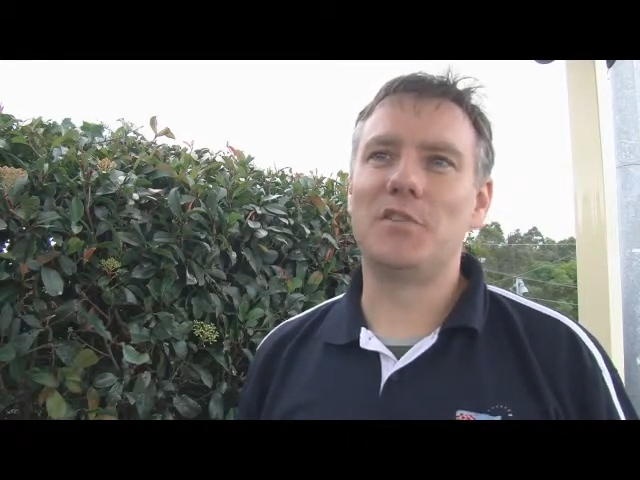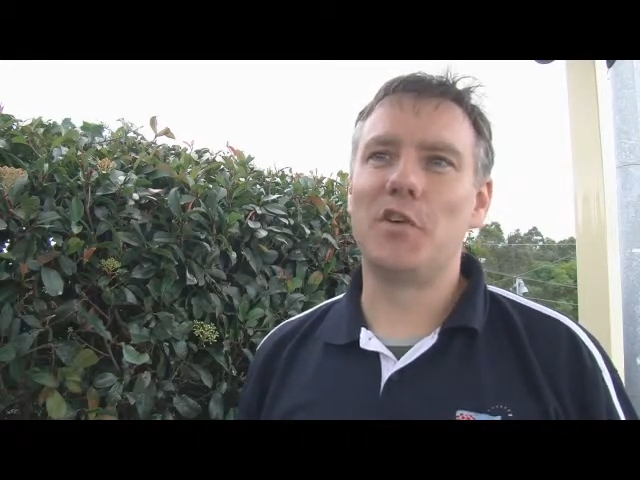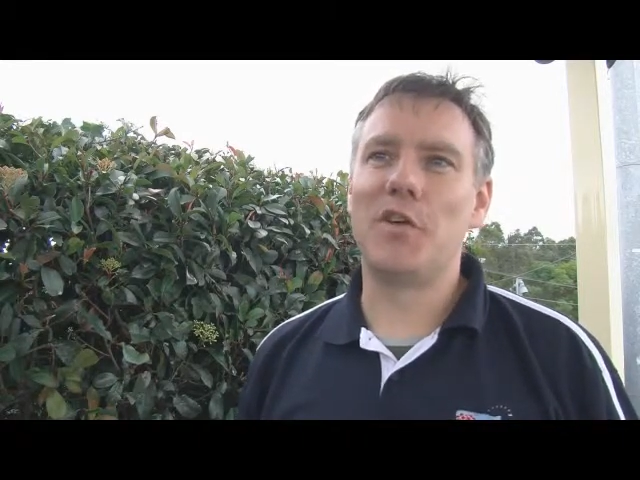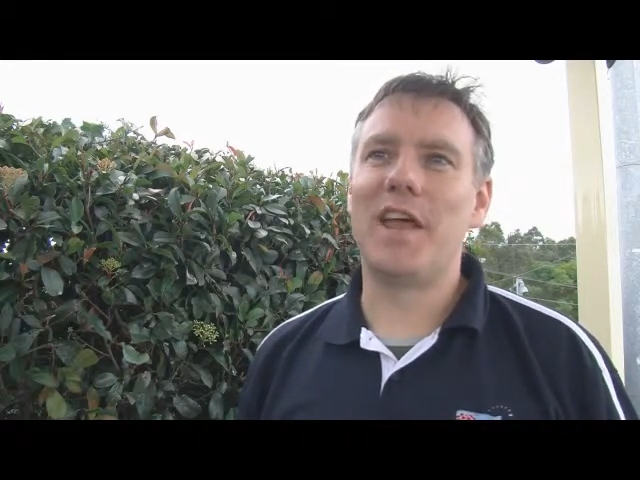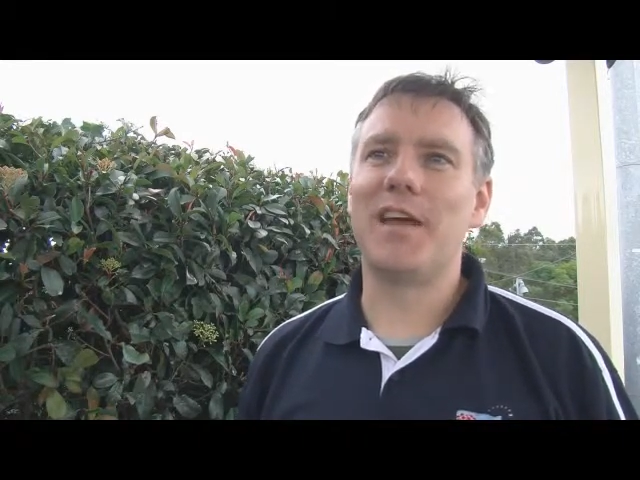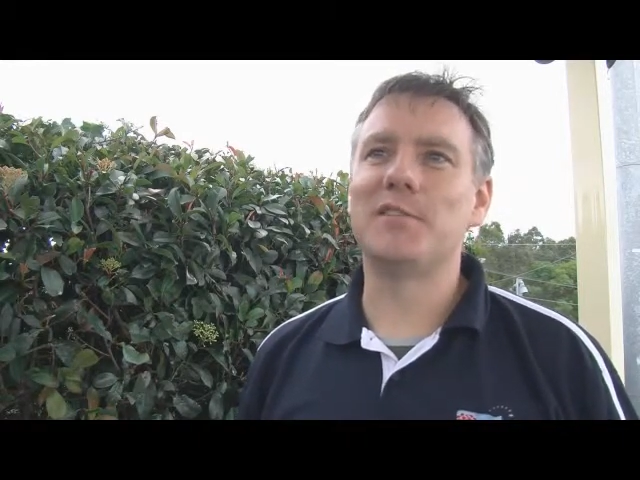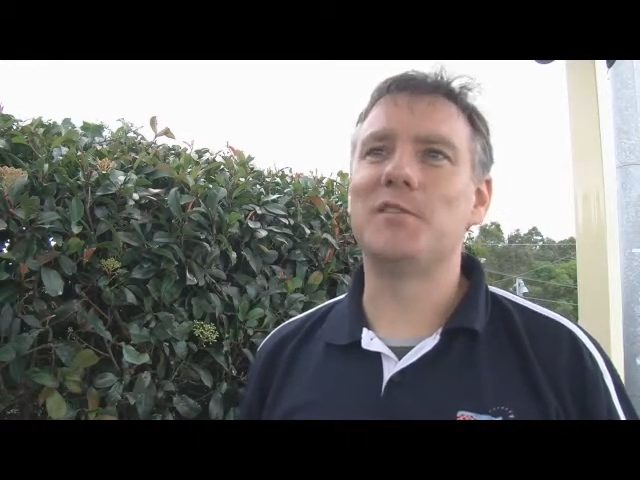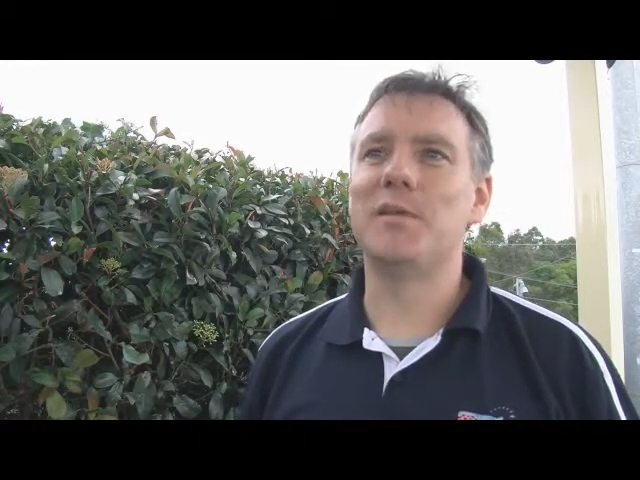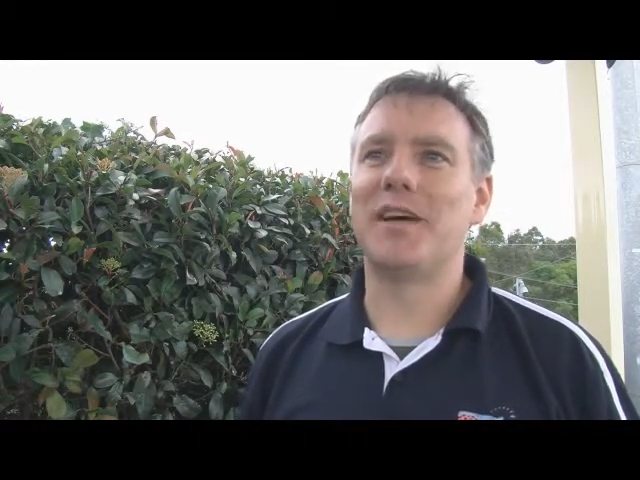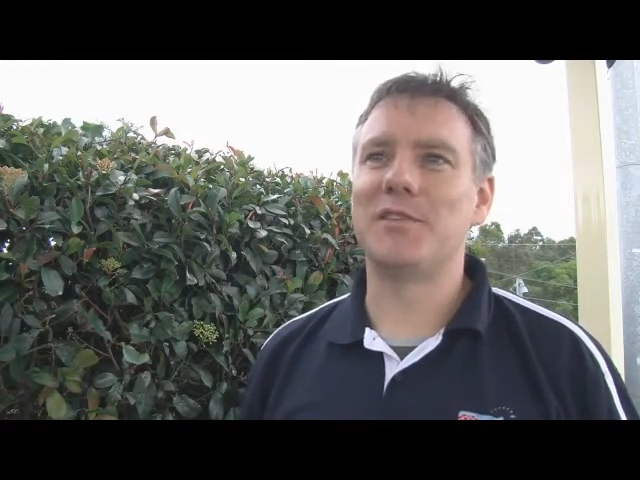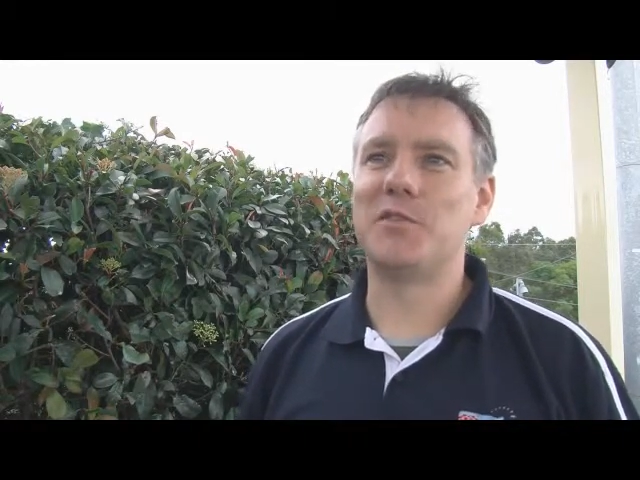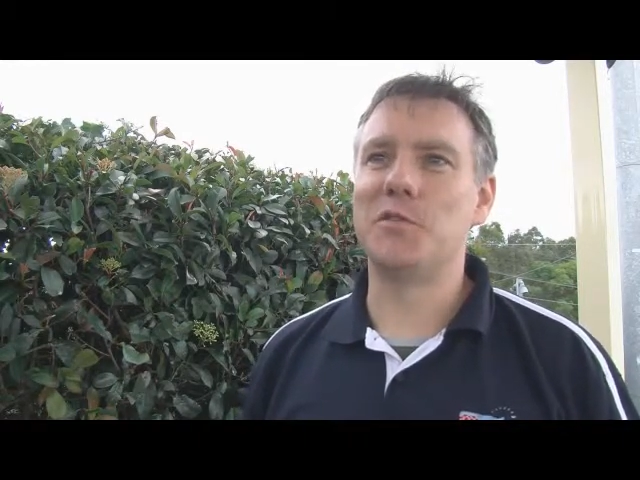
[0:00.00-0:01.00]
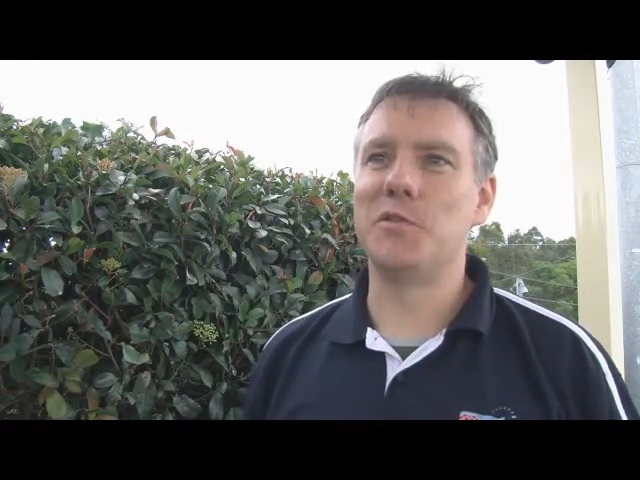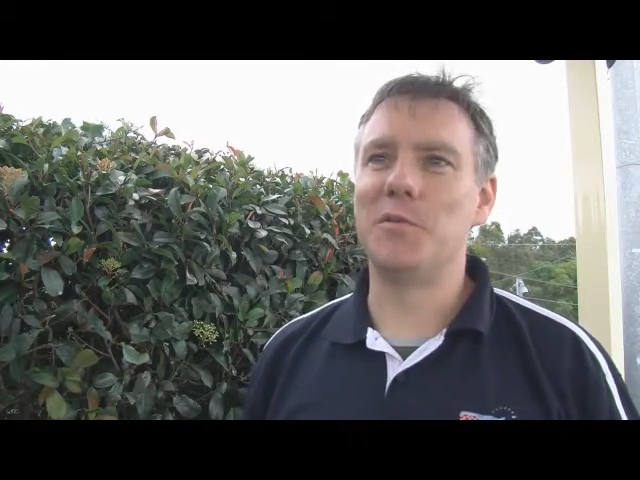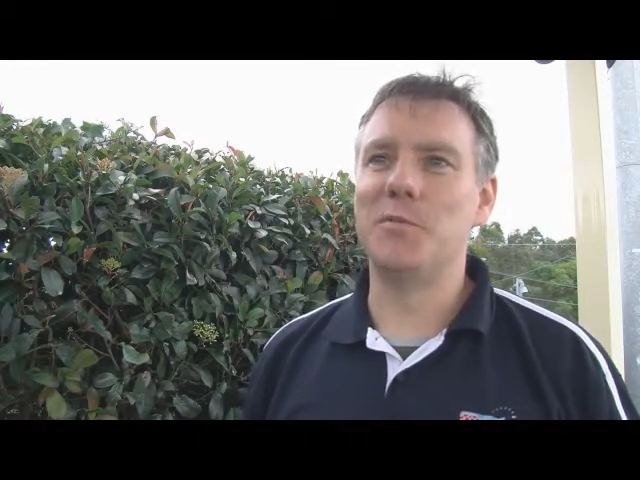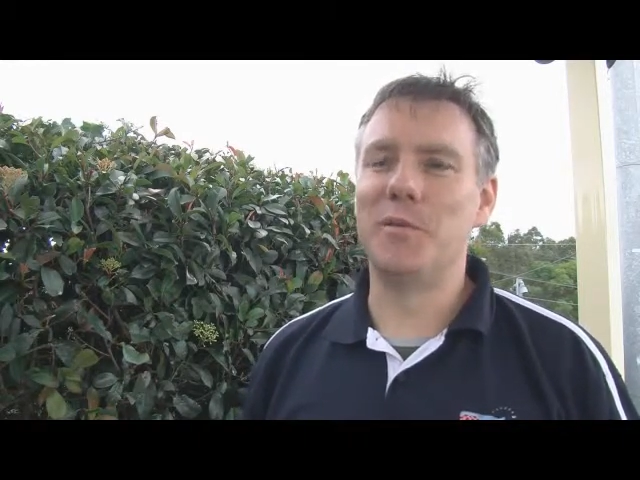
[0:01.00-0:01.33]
turnout to our two